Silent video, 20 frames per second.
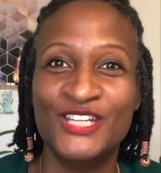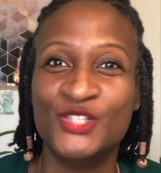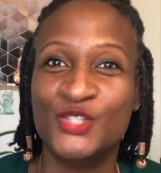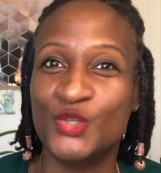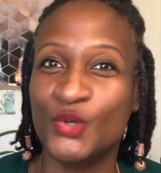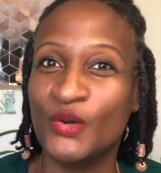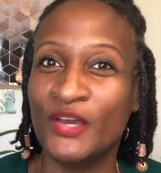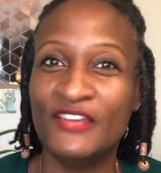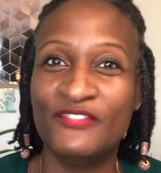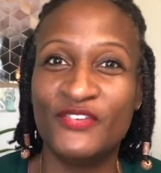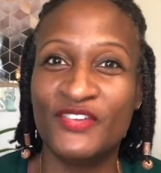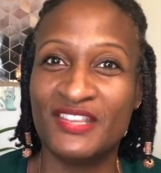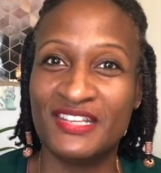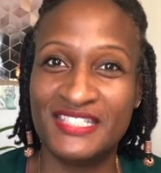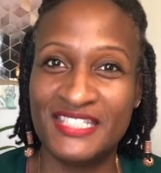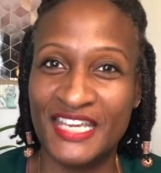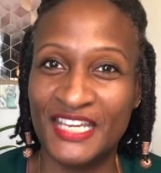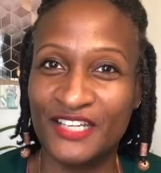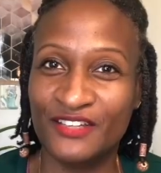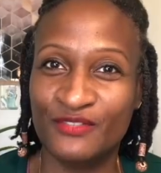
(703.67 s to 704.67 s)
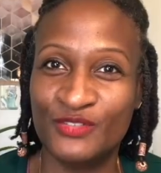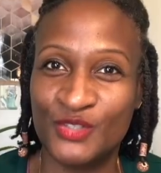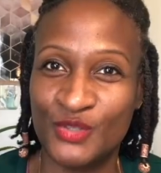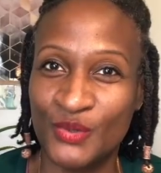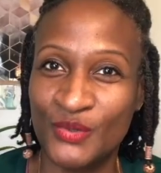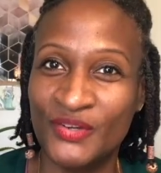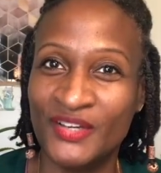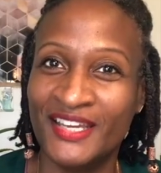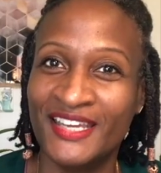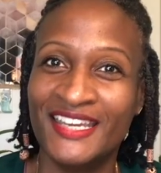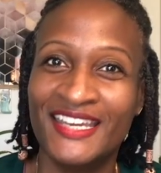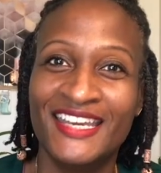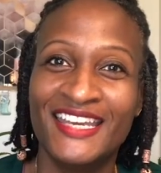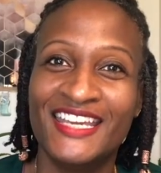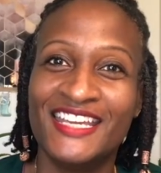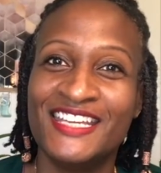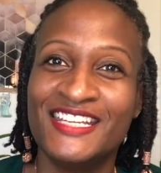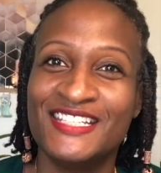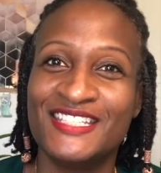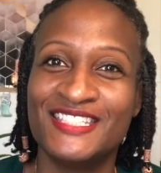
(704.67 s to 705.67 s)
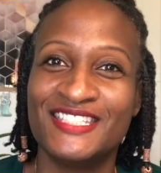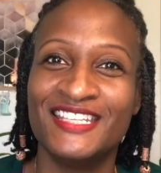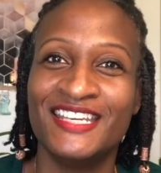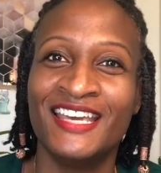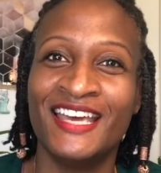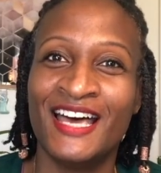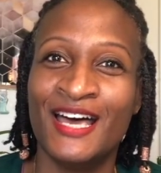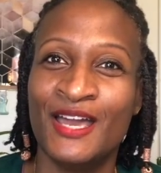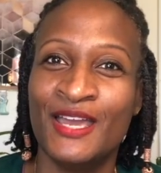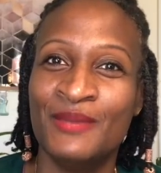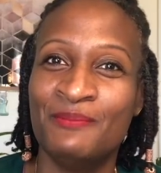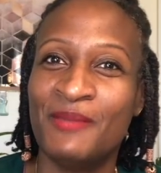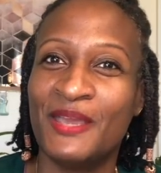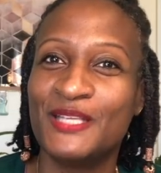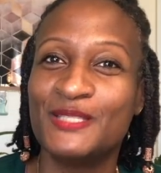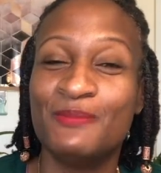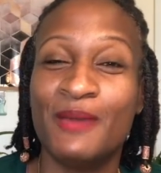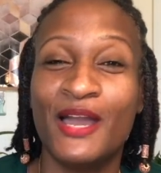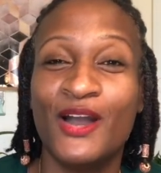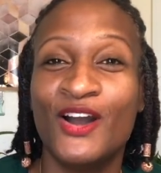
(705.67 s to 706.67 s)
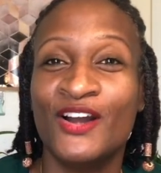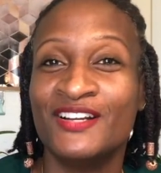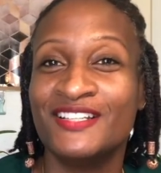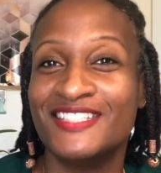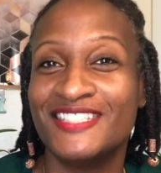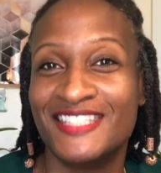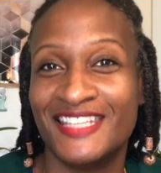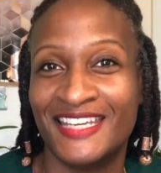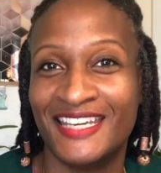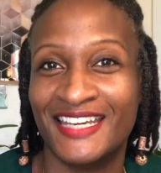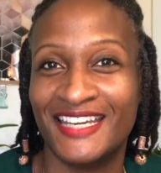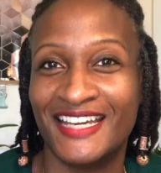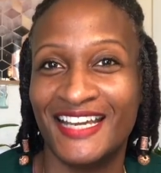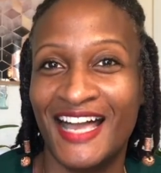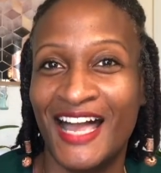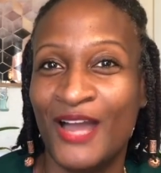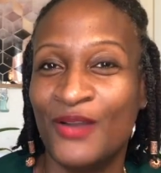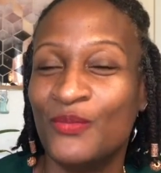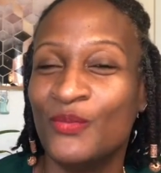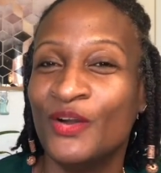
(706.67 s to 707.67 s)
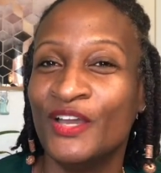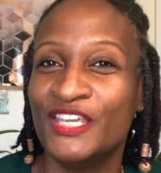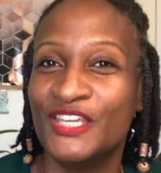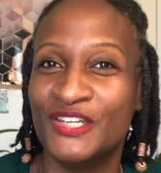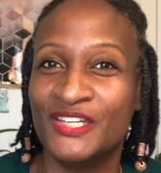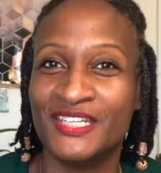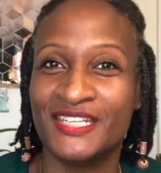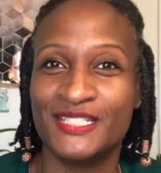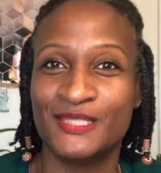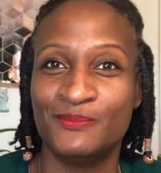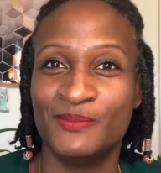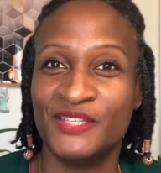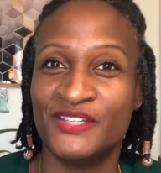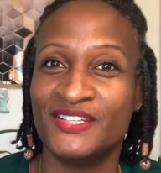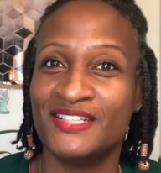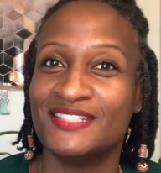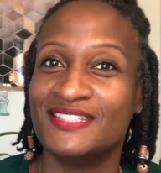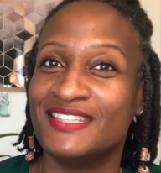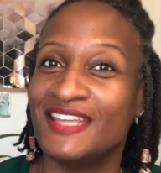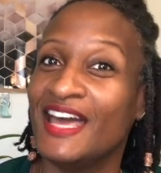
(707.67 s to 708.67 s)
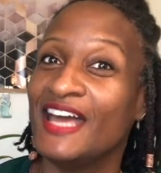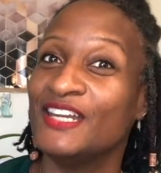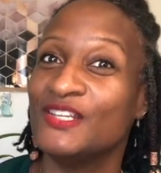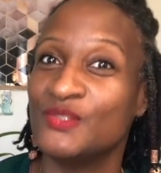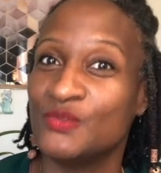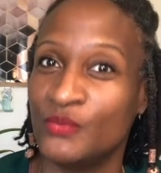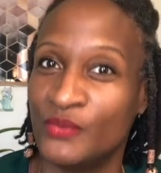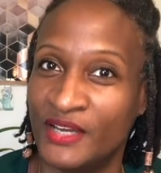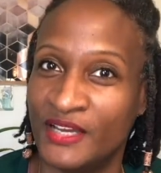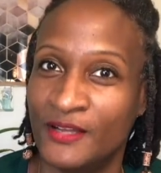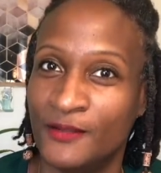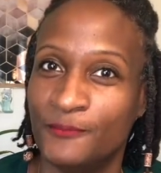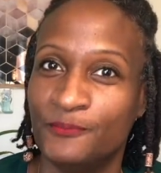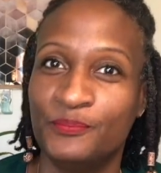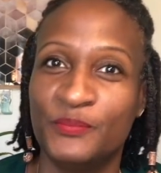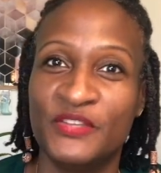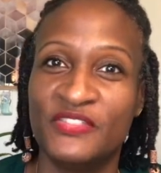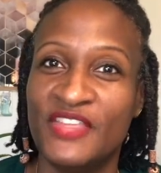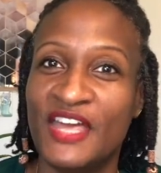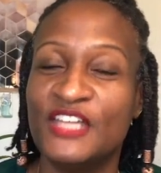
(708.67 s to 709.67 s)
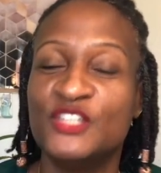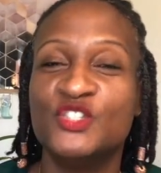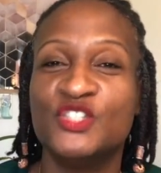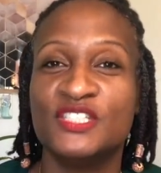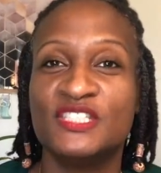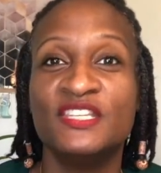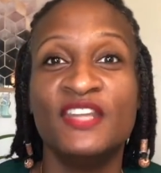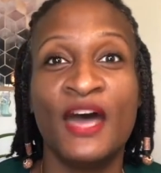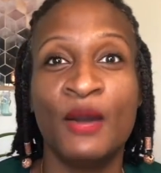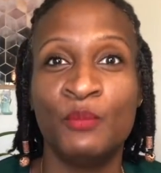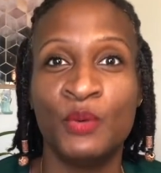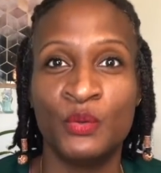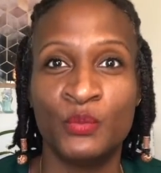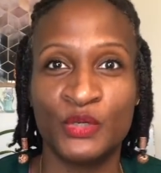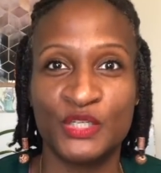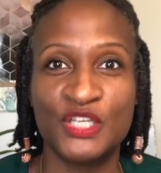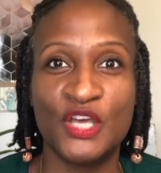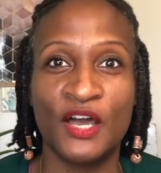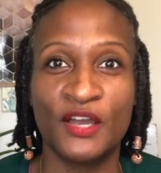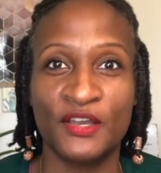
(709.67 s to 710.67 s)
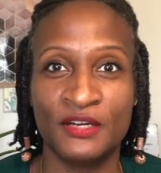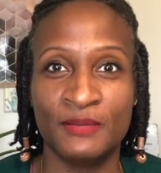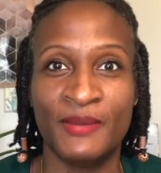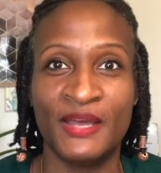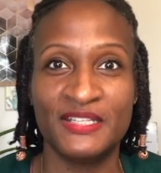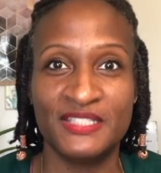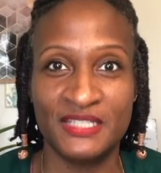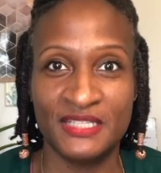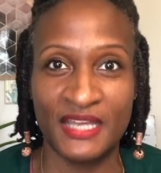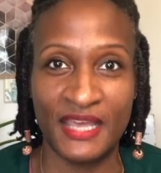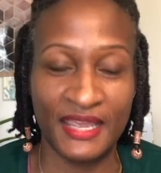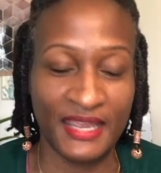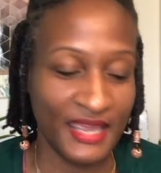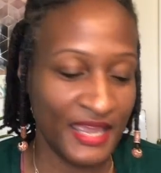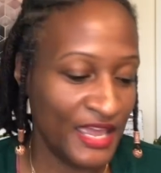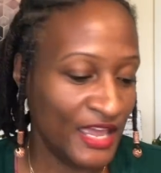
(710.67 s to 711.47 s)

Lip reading: Joy for the sake of joy is, it makes my heart sing. I want you to experience that as well, but that's just not what we're talking about today.